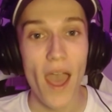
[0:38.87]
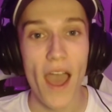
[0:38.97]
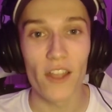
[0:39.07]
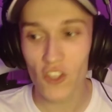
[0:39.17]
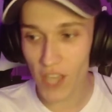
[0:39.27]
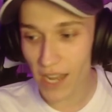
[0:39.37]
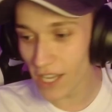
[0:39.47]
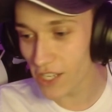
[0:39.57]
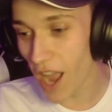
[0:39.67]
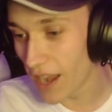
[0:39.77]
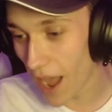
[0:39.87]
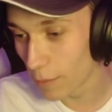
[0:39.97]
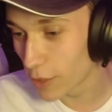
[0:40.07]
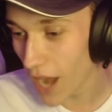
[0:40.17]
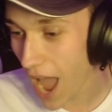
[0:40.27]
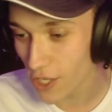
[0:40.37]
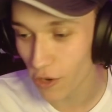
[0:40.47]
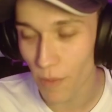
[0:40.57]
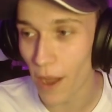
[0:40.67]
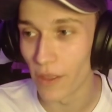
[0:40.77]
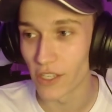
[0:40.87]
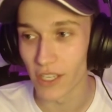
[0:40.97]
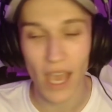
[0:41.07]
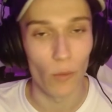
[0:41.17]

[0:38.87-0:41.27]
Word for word: And Sadist, and I'm going to ask her about this again.